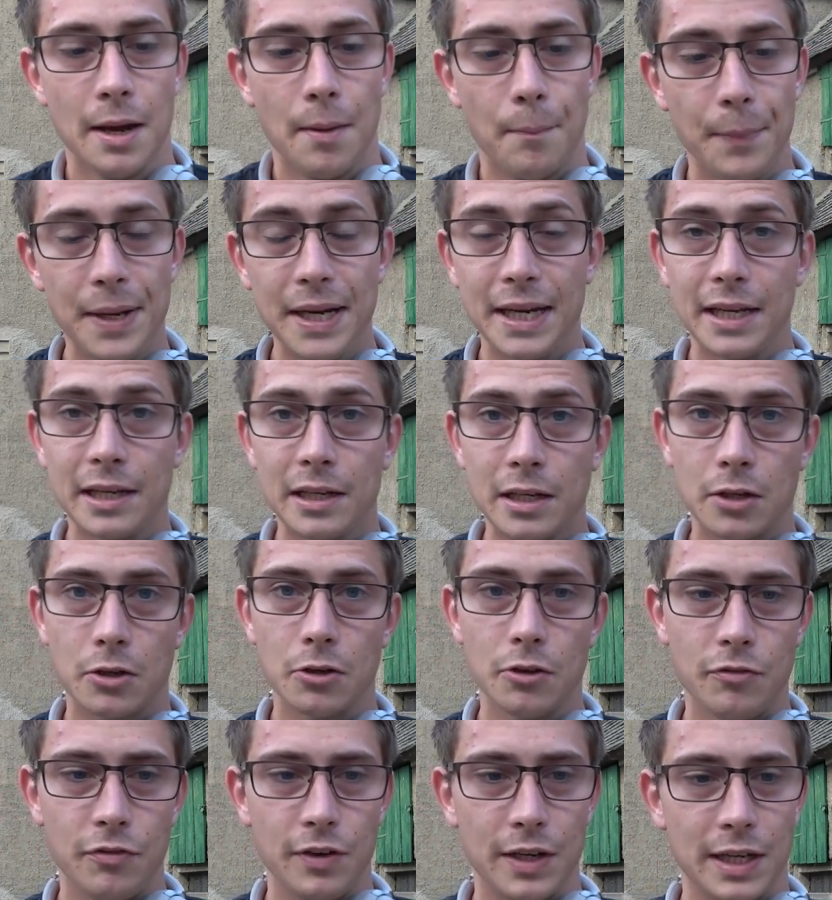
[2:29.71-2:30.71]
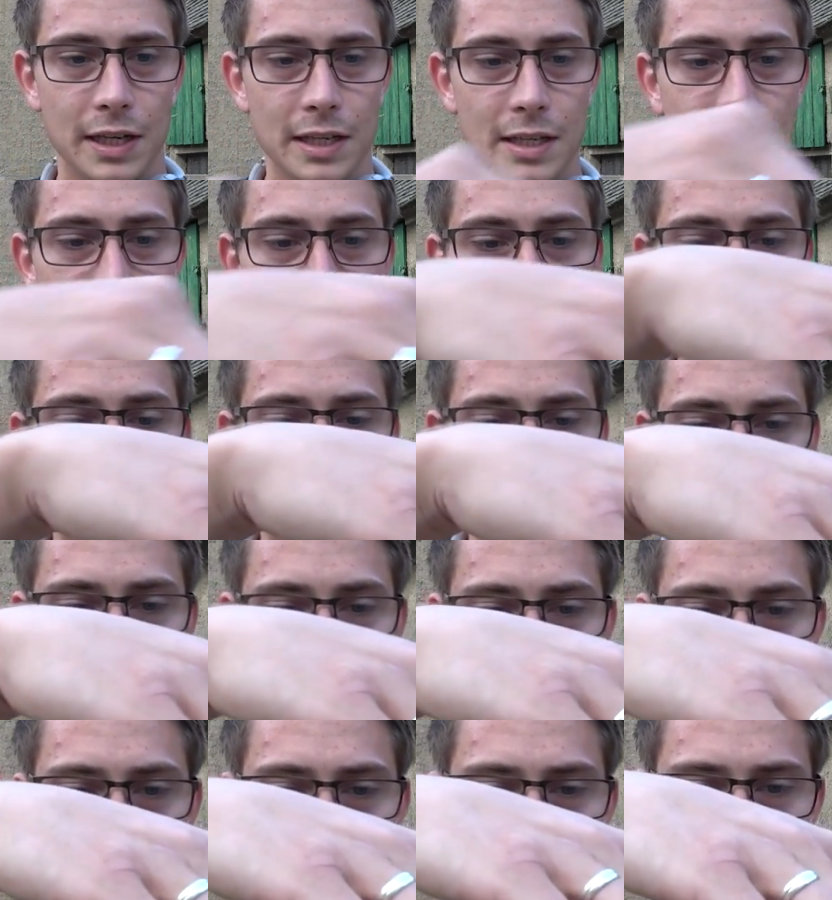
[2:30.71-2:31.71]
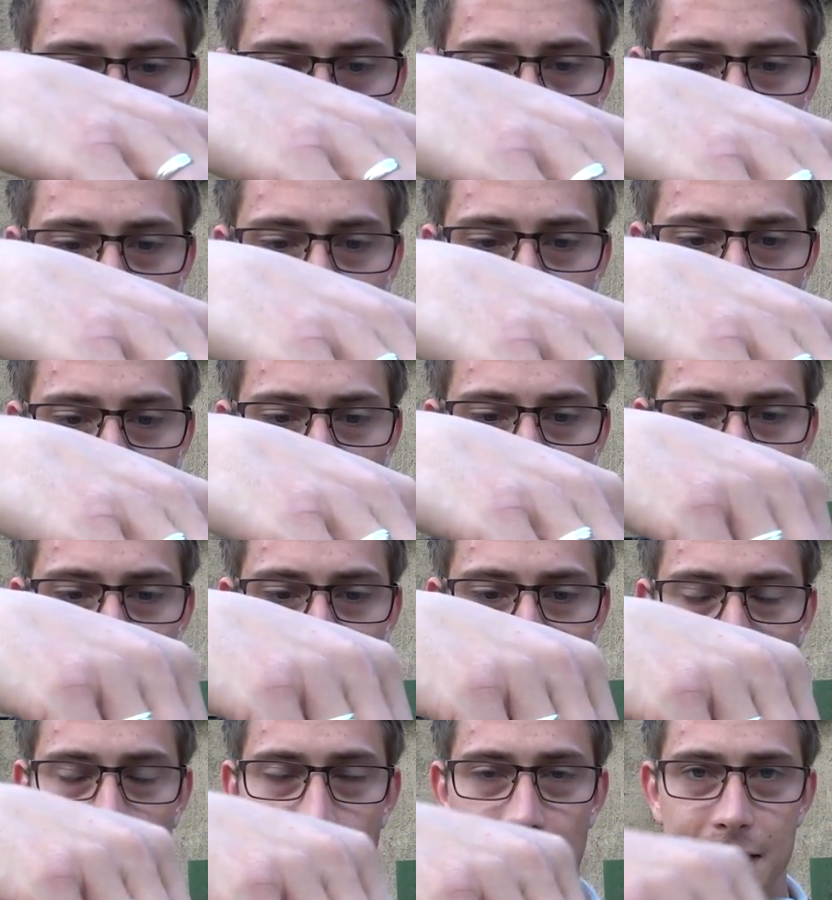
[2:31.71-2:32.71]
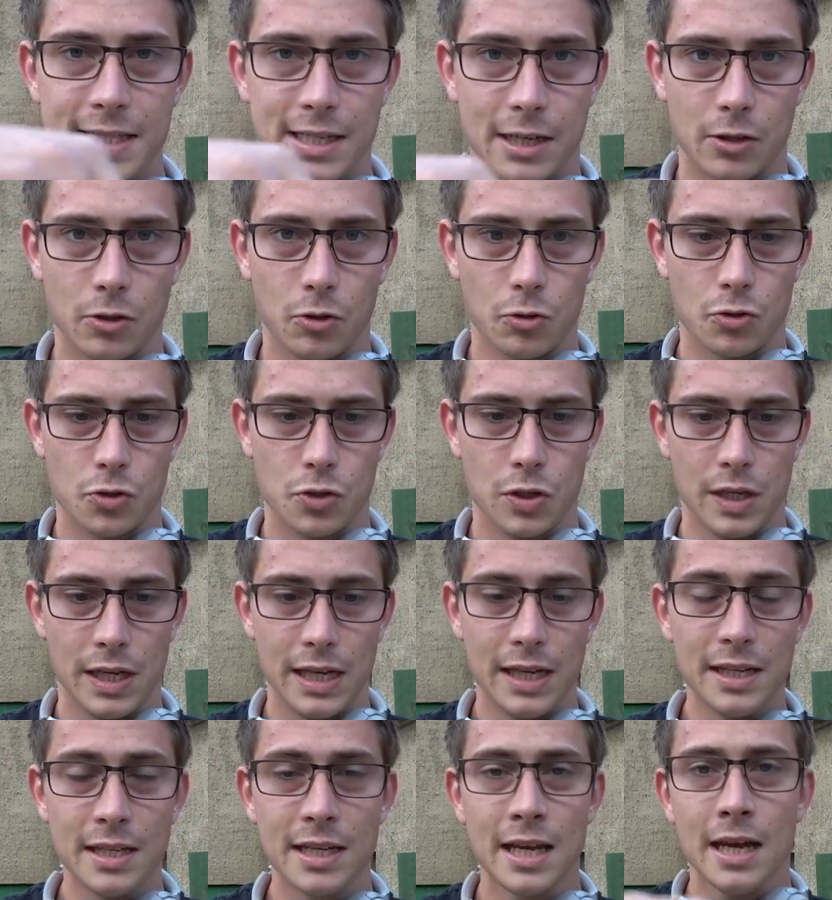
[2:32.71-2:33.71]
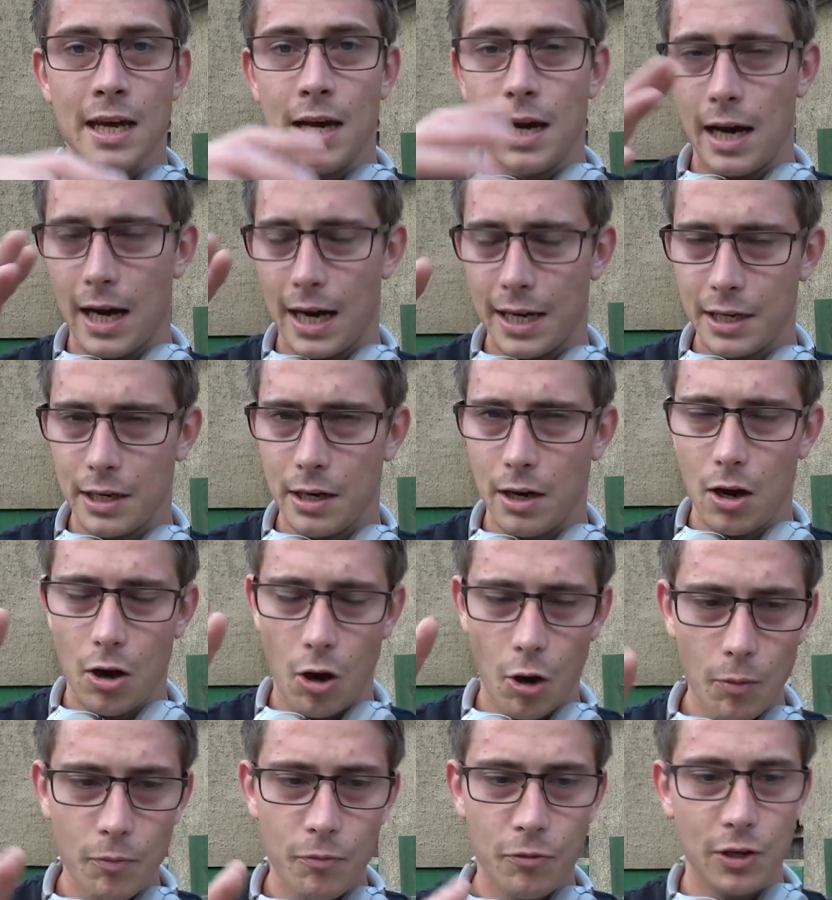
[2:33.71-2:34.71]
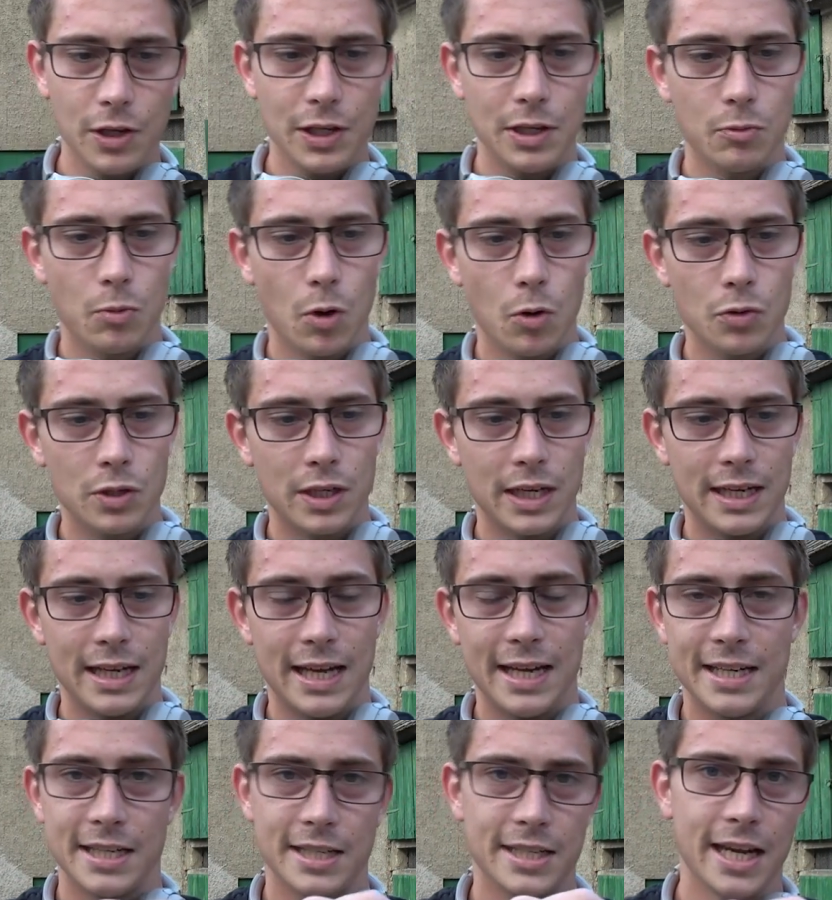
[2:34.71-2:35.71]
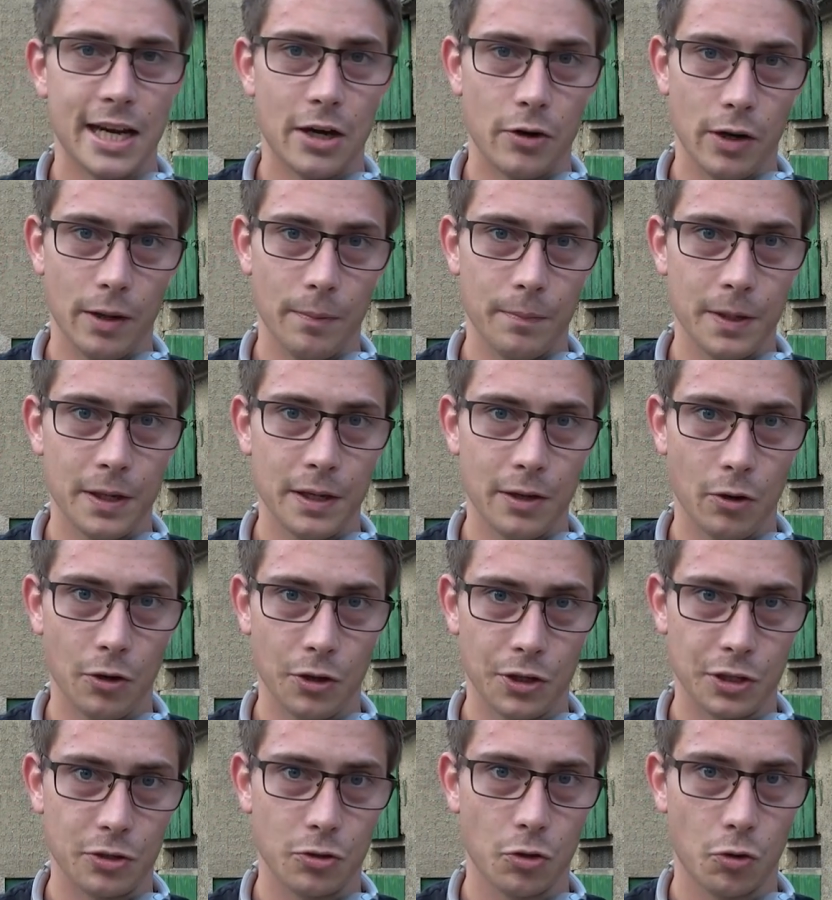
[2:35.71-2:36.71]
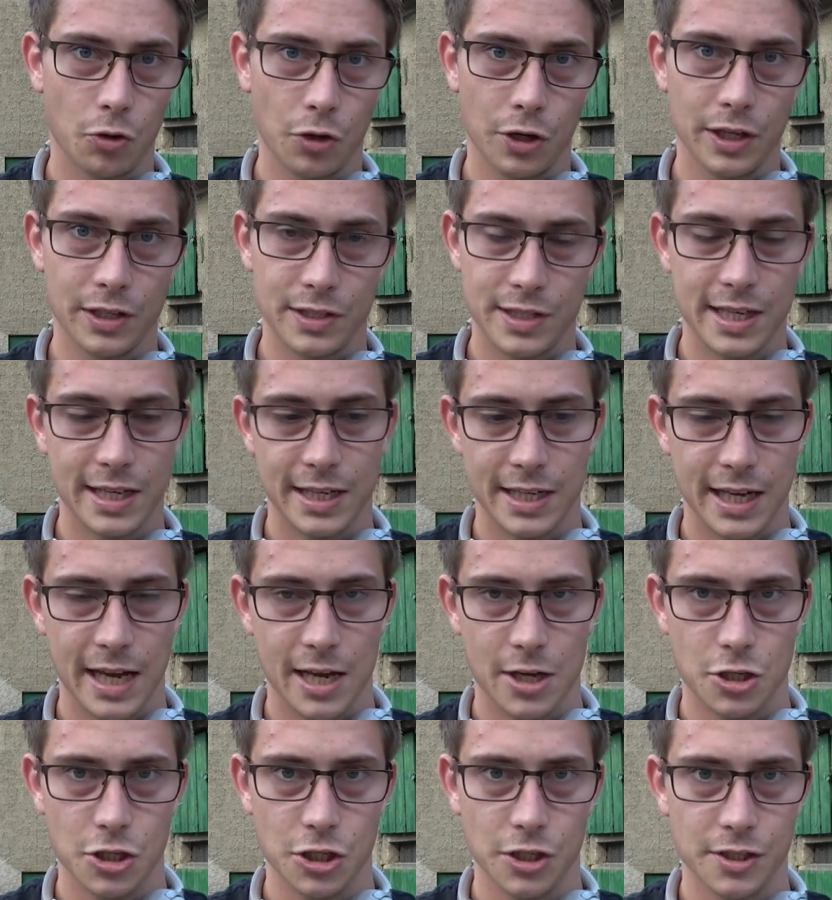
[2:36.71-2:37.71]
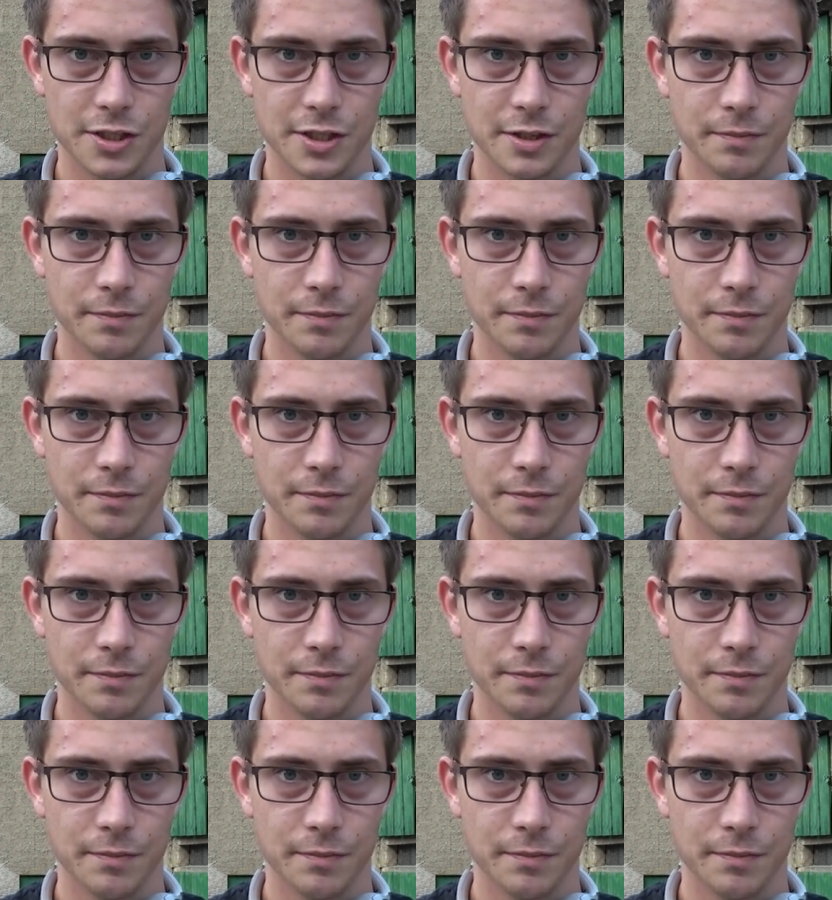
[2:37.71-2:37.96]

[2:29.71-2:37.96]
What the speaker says: Meaning, good thing is, at the last part where the blades are going to hit, I hopefully won't get any tear up on the corners and the edges.